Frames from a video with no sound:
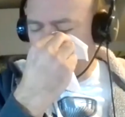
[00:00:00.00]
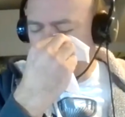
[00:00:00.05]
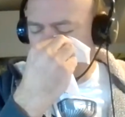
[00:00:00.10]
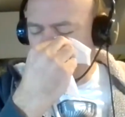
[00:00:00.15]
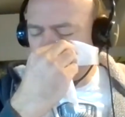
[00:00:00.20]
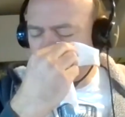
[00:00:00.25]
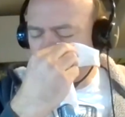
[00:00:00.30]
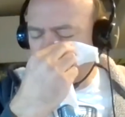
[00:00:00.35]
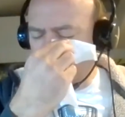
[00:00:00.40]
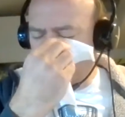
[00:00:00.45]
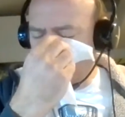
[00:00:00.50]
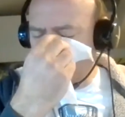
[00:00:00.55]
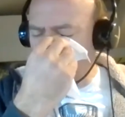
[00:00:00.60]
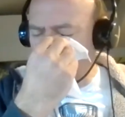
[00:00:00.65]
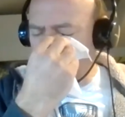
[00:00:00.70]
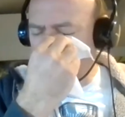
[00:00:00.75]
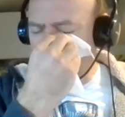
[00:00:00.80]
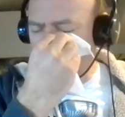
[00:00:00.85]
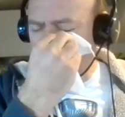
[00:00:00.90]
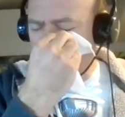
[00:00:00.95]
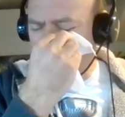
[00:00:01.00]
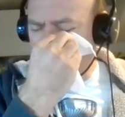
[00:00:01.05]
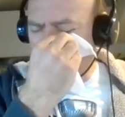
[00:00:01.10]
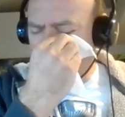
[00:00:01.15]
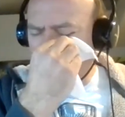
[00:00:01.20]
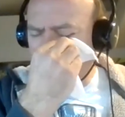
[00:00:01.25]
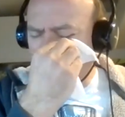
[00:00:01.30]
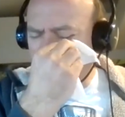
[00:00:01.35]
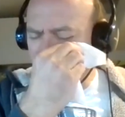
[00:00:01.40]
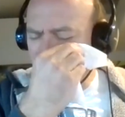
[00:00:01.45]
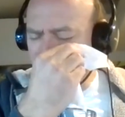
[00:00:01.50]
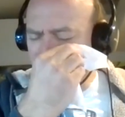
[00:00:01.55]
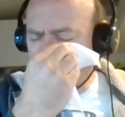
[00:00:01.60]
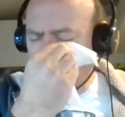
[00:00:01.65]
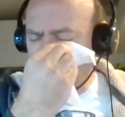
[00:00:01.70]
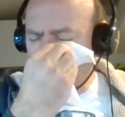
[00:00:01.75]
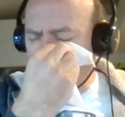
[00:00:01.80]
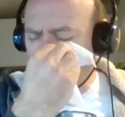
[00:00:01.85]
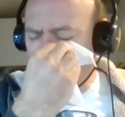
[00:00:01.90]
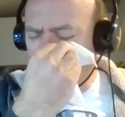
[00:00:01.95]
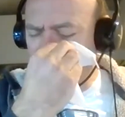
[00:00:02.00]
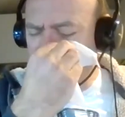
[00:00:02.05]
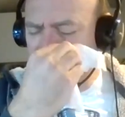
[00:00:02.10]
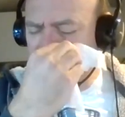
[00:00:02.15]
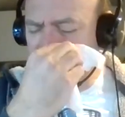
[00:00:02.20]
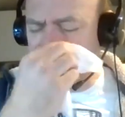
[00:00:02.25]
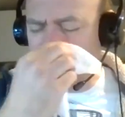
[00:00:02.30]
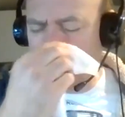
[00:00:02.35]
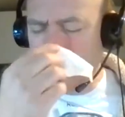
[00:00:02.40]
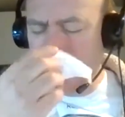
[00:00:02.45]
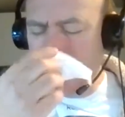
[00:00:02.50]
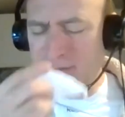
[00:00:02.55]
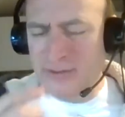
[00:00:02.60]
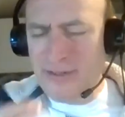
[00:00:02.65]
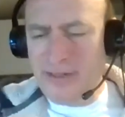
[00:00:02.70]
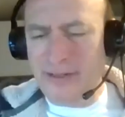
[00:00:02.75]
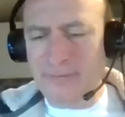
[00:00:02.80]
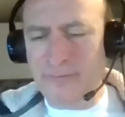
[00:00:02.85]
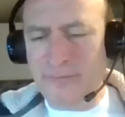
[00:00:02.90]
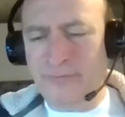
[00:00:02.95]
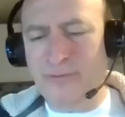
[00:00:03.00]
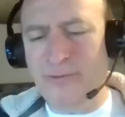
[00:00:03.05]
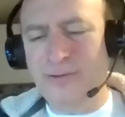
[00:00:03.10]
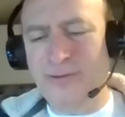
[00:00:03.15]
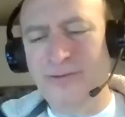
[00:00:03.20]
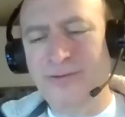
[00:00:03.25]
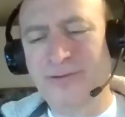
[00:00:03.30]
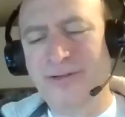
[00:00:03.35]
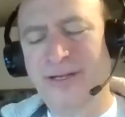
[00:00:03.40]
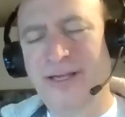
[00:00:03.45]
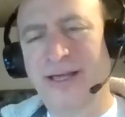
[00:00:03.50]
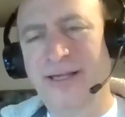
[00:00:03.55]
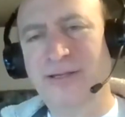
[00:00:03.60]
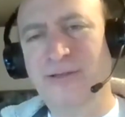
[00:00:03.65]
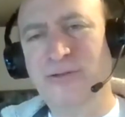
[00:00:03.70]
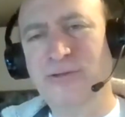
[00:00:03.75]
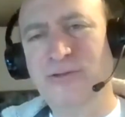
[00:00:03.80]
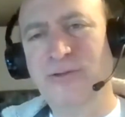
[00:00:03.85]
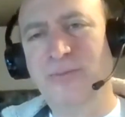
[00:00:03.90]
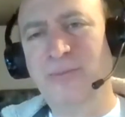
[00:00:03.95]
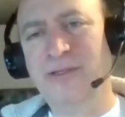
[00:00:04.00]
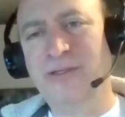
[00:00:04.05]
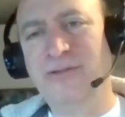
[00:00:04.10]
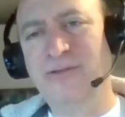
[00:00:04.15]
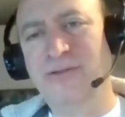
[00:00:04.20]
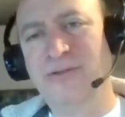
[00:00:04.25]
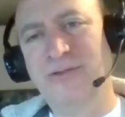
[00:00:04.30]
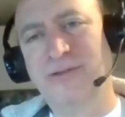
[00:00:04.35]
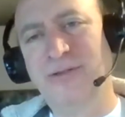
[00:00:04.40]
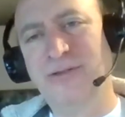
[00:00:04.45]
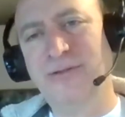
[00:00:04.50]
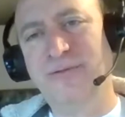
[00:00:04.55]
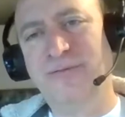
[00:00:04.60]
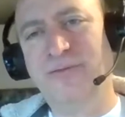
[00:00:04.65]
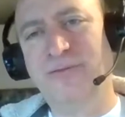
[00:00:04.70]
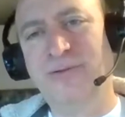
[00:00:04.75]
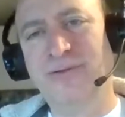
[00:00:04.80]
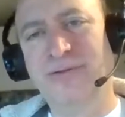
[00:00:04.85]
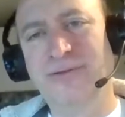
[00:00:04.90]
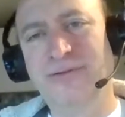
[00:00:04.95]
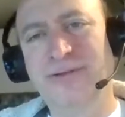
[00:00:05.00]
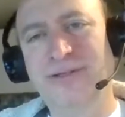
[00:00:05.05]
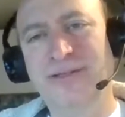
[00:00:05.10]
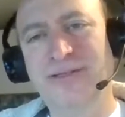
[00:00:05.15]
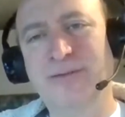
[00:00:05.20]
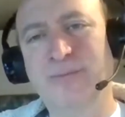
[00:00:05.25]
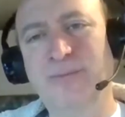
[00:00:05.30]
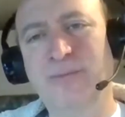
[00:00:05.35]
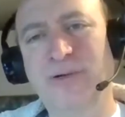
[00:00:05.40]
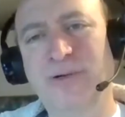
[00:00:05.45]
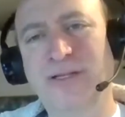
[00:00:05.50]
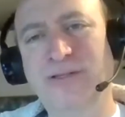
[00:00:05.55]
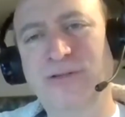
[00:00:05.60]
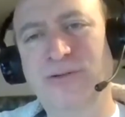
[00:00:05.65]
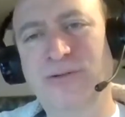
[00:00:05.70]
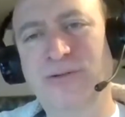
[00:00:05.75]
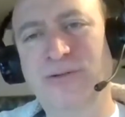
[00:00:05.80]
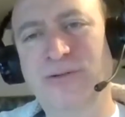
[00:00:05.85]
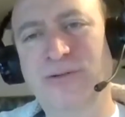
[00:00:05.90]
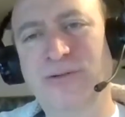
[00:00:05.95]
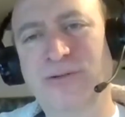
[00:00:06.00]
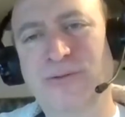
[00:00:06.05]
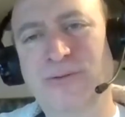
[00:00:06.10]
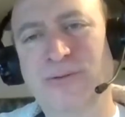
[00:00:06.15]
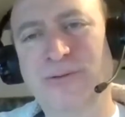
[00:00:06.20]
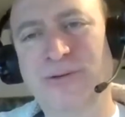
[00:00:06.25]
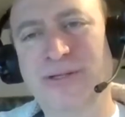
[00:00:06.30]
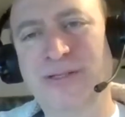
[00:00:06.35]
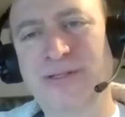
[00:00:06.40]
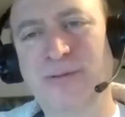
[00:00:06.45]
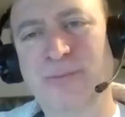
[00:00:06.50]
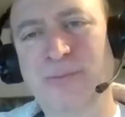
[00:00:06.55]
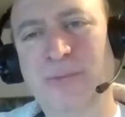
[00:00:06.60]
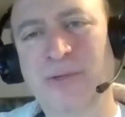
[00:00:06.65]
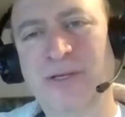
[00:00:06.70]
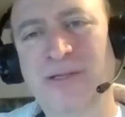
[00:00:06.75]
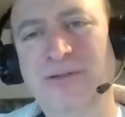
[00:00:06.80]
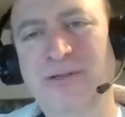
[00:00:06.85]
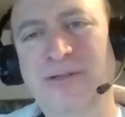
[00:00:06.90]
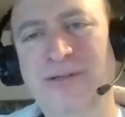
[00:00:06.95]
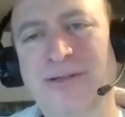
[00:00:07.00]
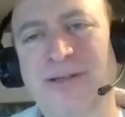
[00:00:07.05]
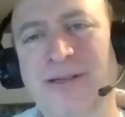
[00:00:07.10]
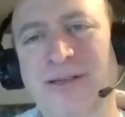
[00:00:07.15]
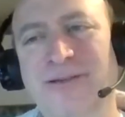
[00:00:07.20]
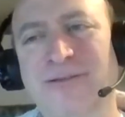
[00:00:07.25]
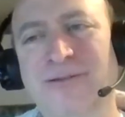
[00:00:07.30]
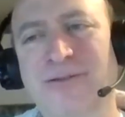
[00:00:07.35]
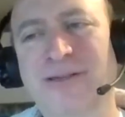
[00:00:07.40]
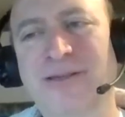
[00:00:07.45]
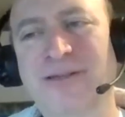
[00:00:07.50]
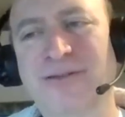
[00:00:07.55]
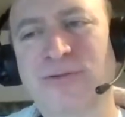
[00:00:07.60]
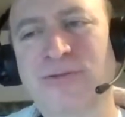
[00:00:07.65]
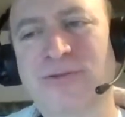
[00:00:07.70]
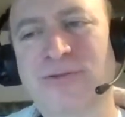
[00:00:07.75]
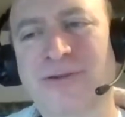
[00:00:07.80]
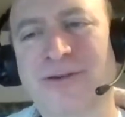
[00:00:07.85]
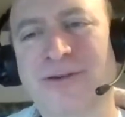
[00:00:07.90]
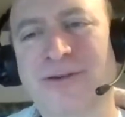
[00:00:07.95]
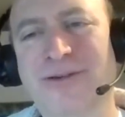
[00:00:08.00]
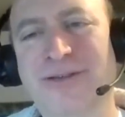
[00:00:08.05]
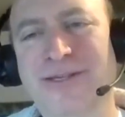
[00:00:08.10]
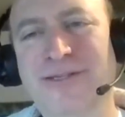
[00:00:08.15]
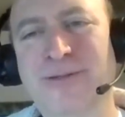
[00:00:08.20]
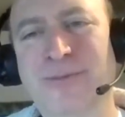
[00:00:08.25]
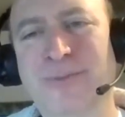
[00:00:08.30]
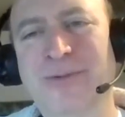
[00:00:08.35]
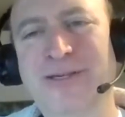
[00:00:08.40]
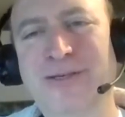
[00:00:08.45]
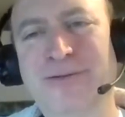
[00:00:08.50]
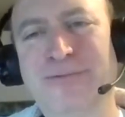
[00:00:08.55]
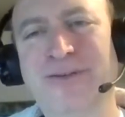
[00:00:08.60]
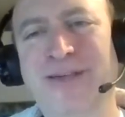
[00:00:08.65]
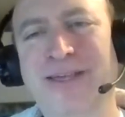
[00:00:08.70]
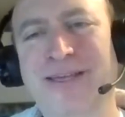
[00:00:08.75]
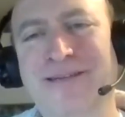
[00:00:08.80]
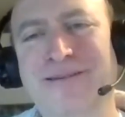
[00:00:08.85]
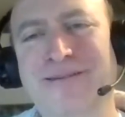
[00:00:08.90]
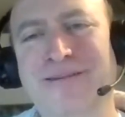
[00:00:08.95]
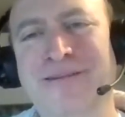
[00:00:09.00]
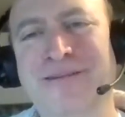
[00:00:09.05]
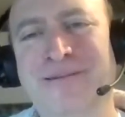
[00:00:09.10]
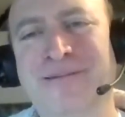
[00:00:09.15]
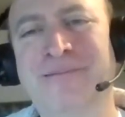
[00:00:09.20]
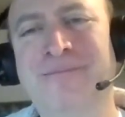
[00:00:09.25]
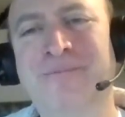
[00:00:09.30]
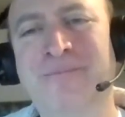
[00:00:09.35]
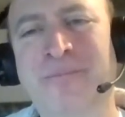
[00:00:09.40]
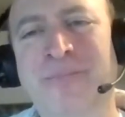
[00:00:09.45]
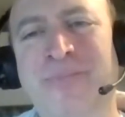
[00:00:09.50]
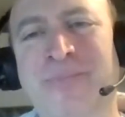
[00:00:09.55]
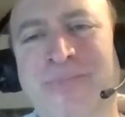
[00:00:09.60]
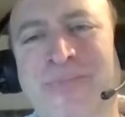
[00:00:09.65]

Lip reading: Hanaban about Mooji, not for guidance so much as just for his impression or his opinion, and he's a big fan. Mm-hmm.